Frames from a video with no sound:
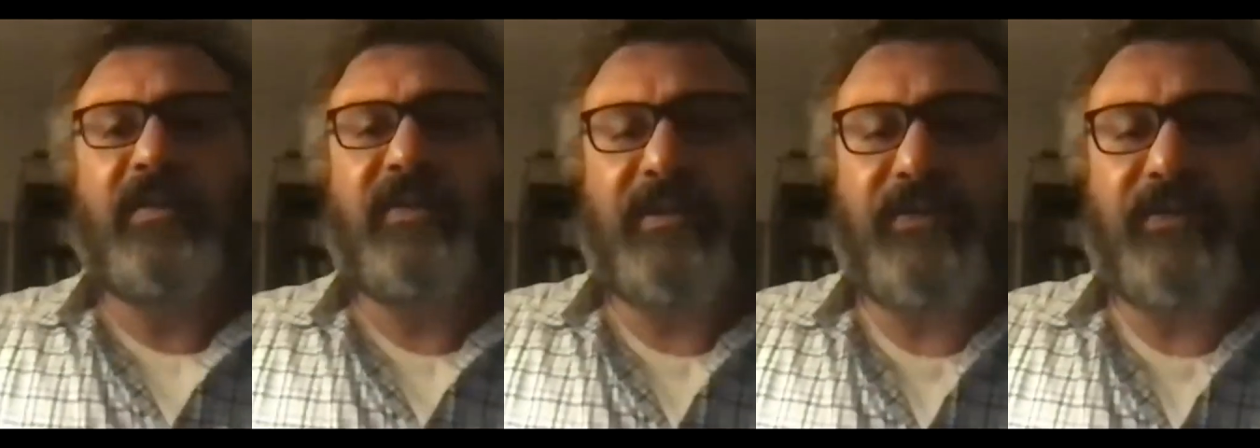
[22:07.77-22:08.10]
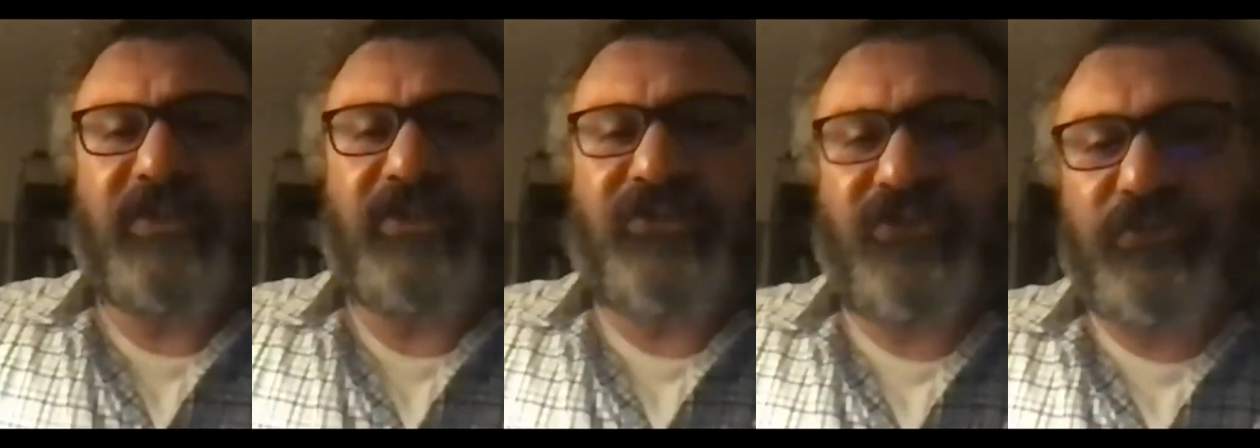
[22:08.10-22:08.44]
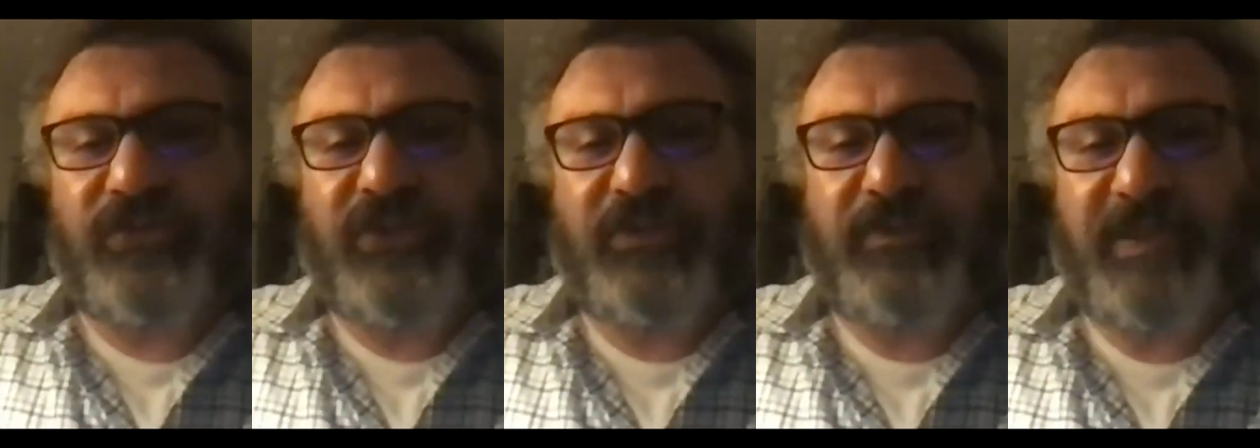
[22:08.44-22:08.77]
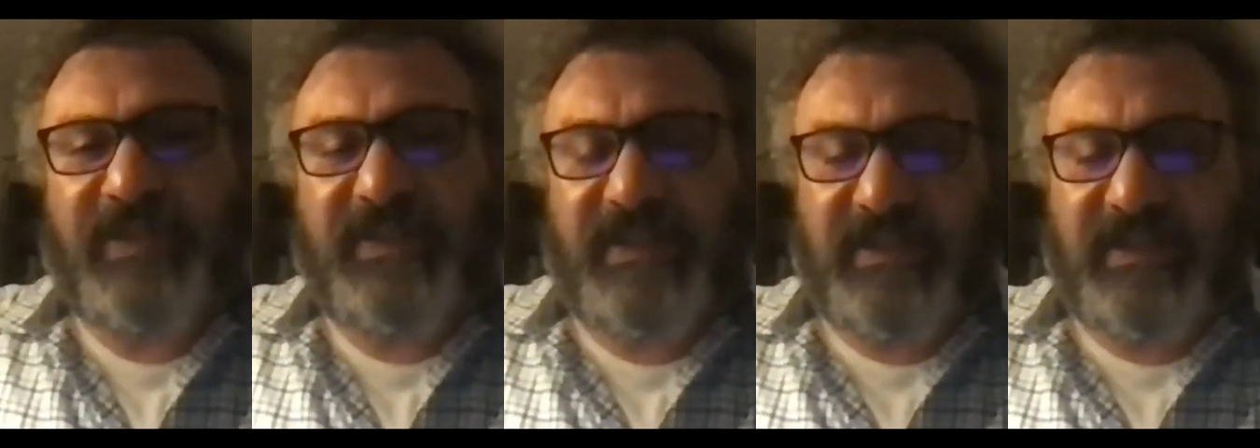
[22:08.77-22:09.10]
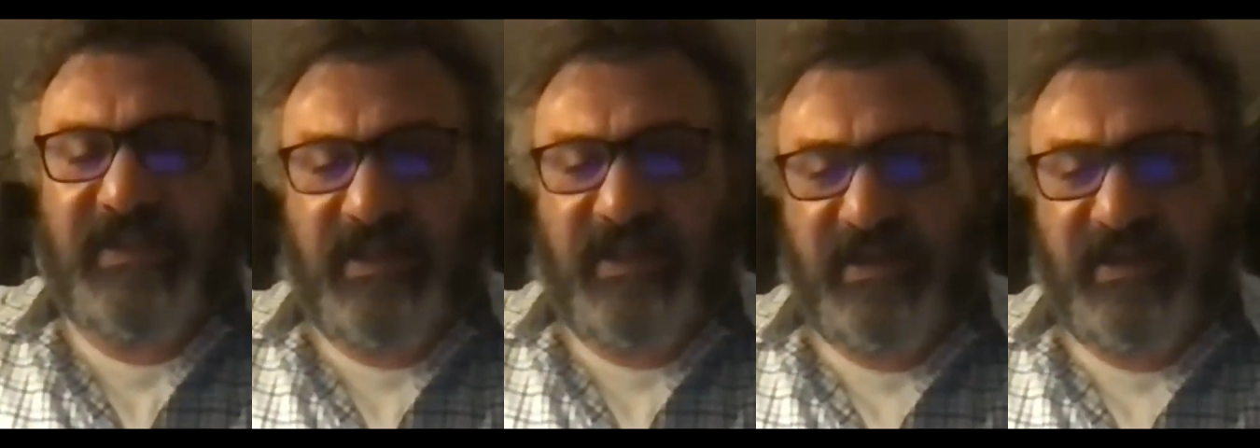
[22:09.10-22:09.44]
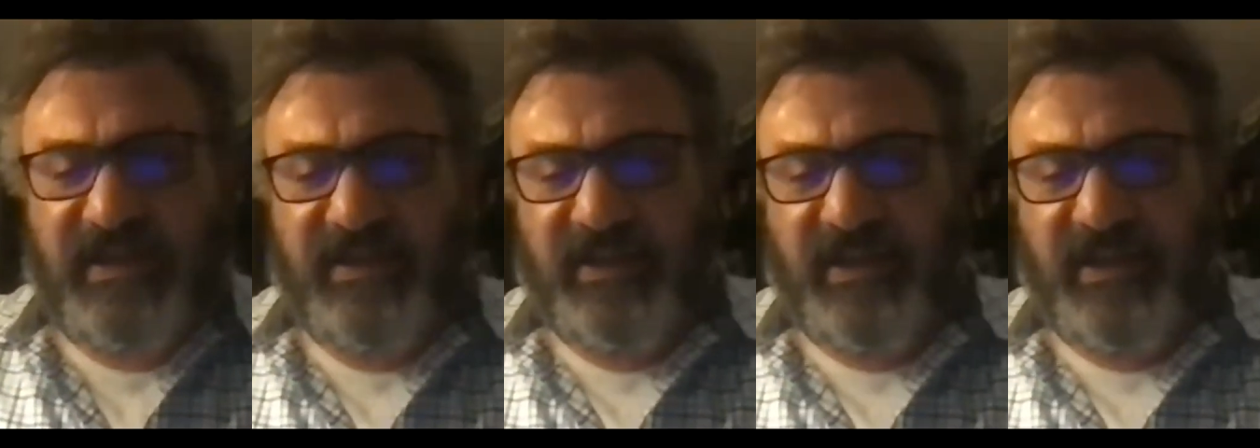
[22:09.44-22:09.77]
there was a Jewish mystic
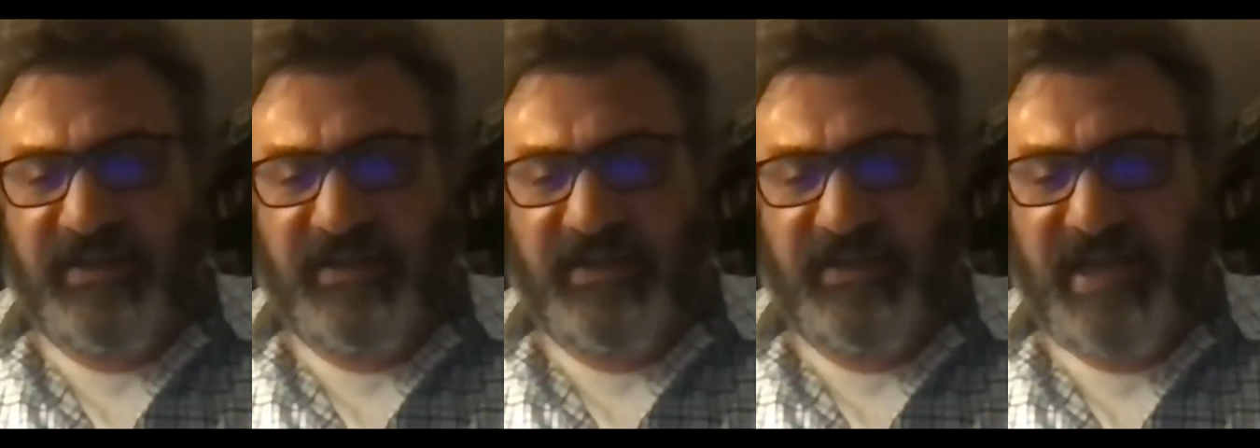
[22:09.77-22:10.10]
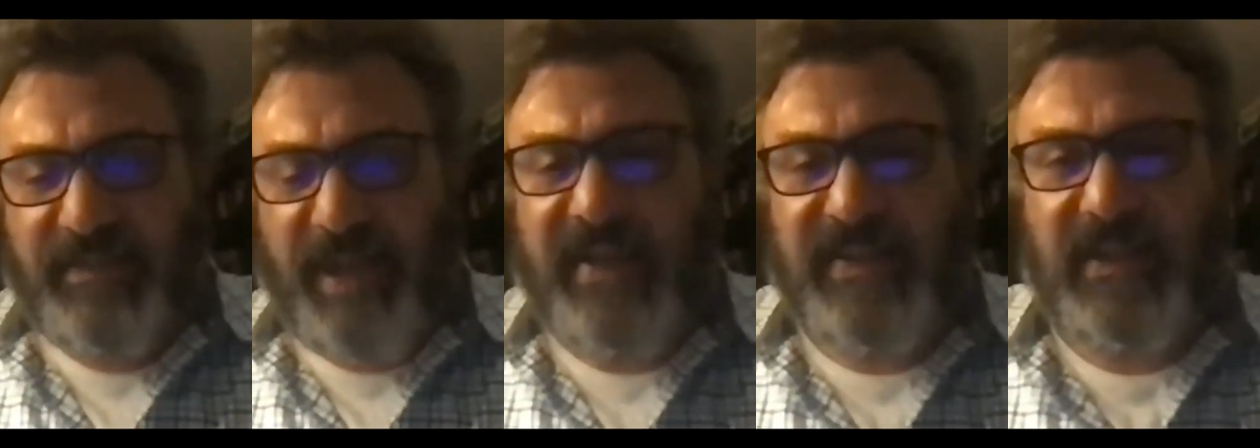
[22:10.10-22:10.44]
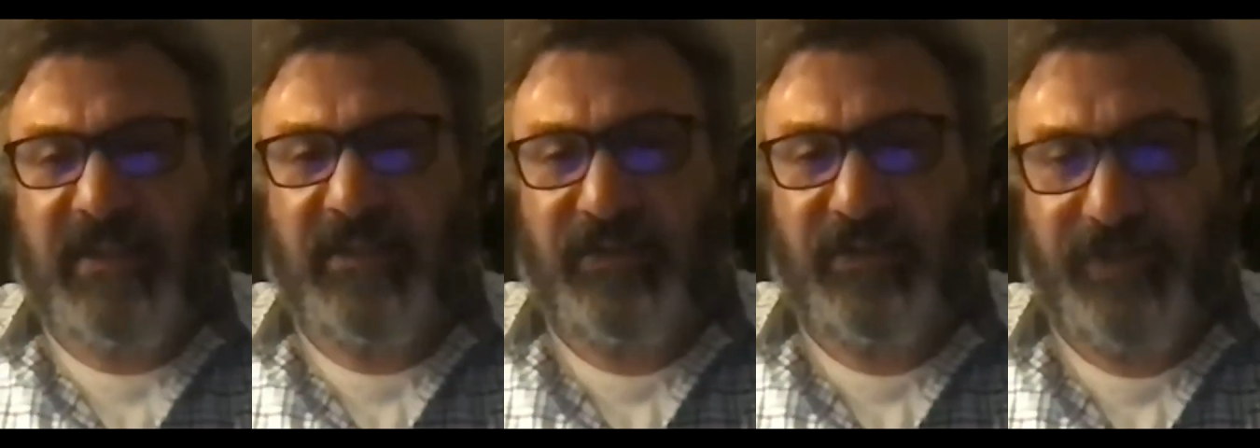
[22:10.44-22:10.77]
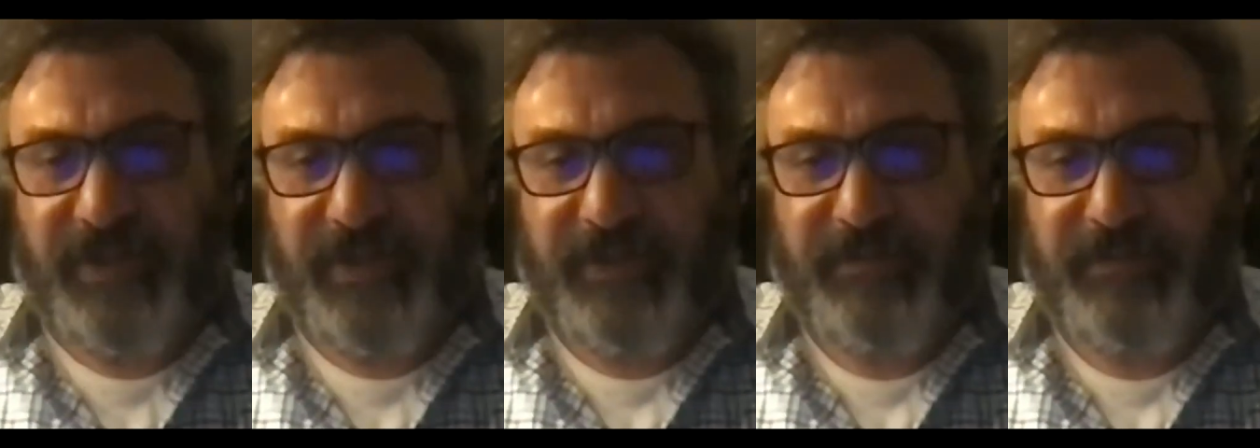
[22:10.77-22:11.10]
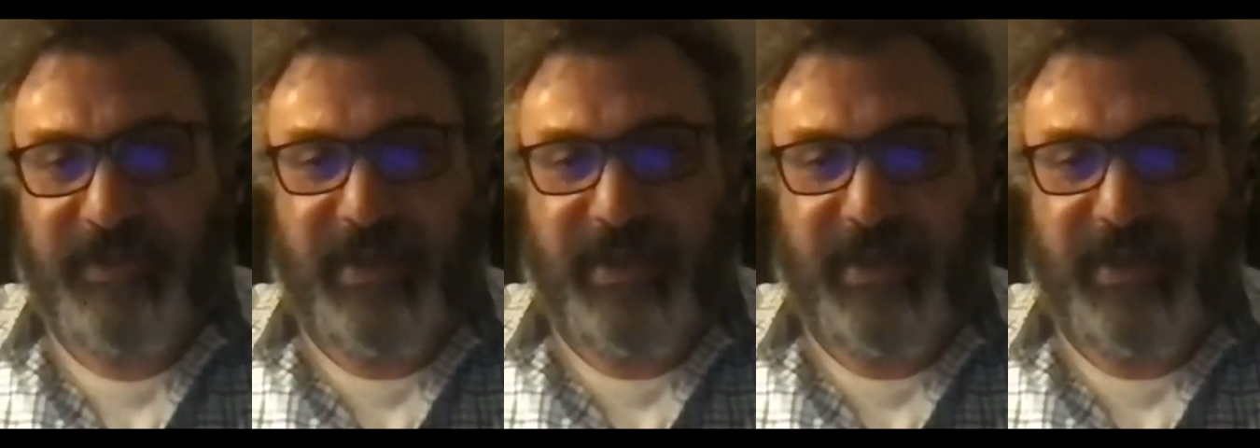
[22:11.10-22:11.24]
named Isaac Luria.